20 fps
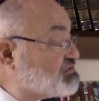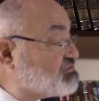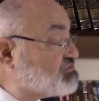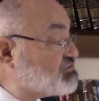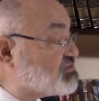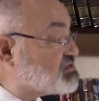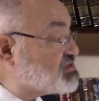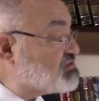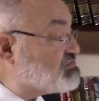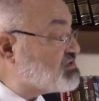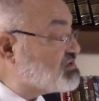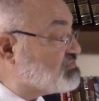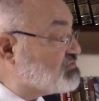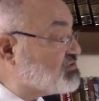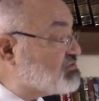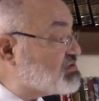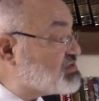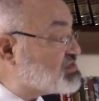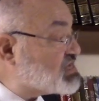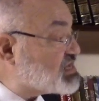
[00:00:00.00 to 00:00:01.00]
we see where the
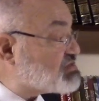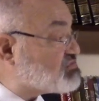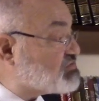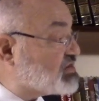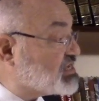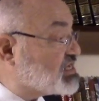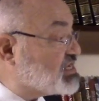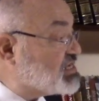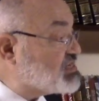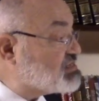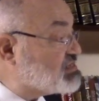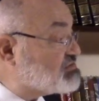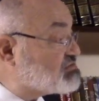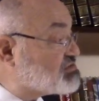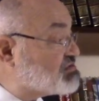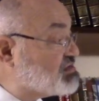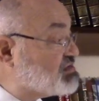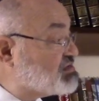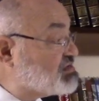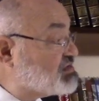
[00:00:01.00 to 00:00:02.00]
blue is, that's where the king
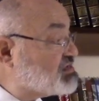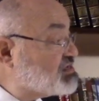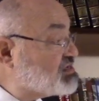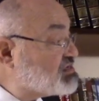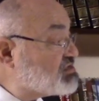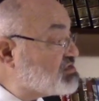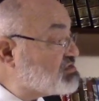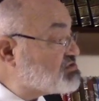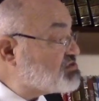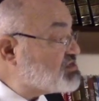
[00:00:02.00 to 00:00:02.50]
lives. Do you